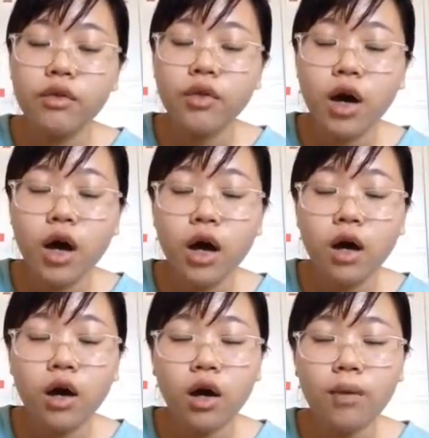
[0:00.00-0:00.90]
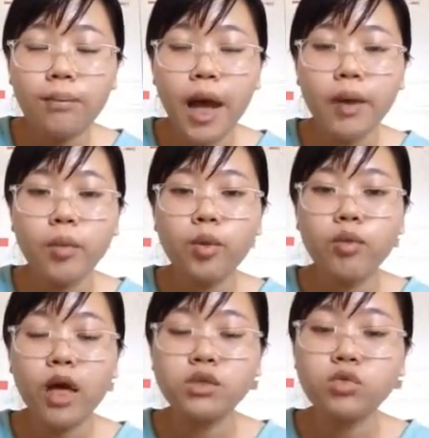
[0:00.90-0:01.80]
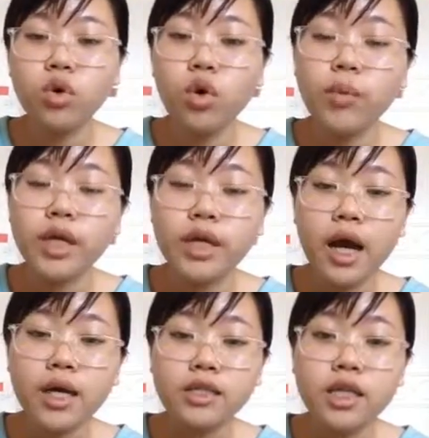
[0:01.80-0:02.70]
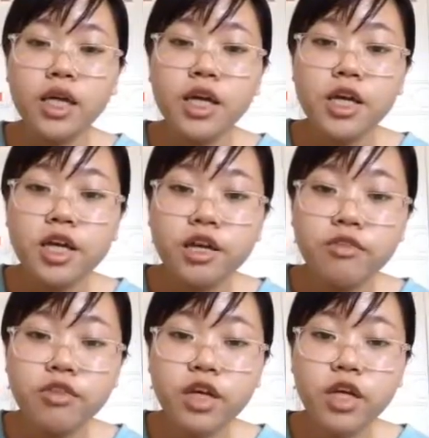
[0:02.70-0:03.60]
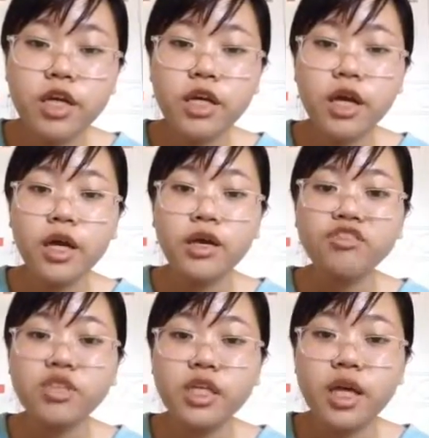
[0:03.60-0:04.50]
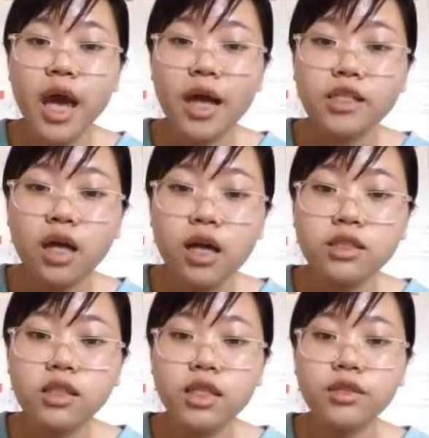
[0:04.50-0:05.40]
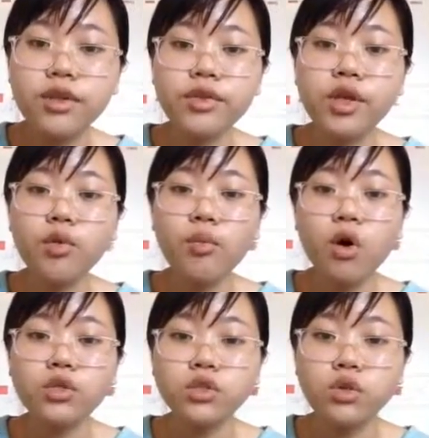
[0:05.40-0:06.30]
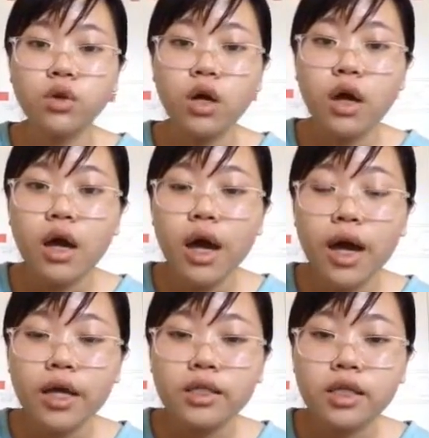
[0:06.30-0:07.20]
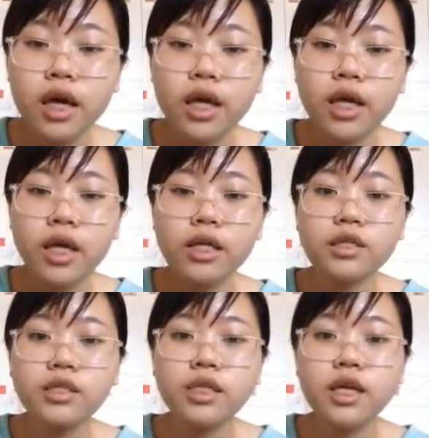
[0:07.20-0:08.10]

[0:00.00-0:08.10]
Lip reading: The man replied to the woman not if she had gotten the new model, and he